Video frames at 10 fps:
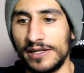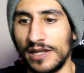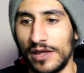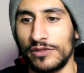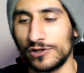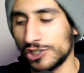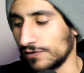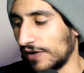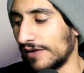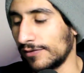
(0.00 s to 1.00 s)
another
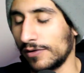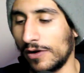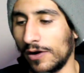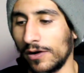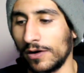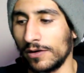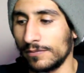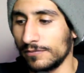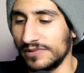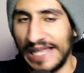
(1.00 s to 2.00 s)
survival
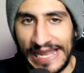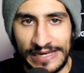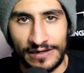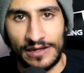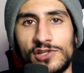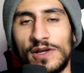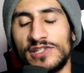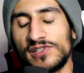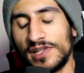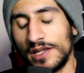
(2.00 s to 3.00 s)
horror lane. So I
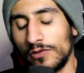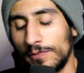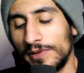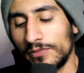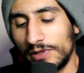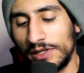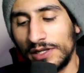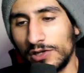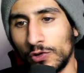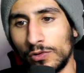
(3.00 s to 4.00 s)
just think it will be
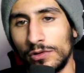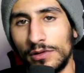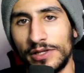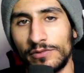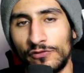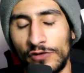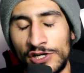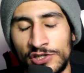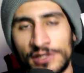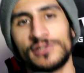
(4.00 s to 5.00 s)
really cool and
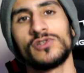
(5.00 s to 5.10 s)
refreshing